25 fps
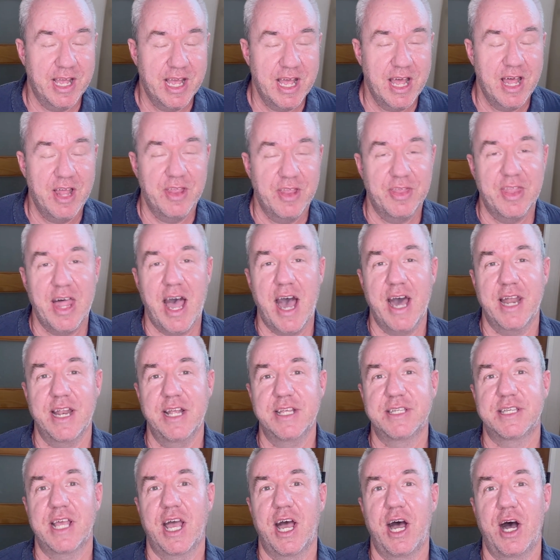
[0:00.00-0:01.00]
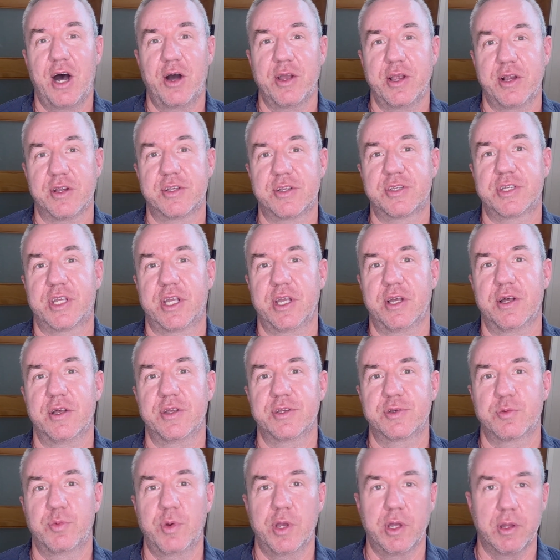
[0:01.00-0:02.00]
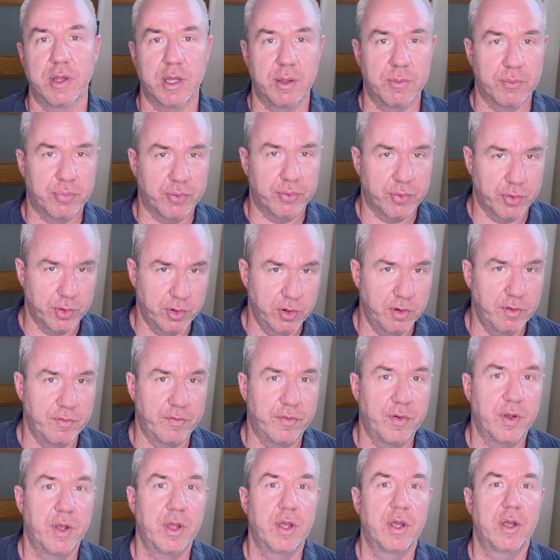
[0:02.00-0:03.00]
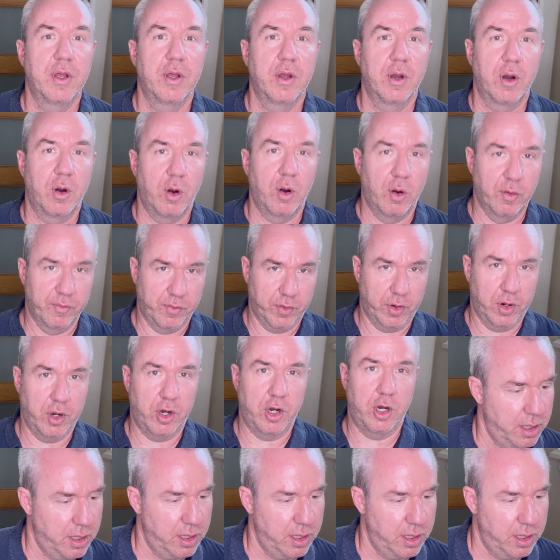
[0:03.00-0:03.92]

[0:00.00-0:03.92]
That is how your skills will improve overall.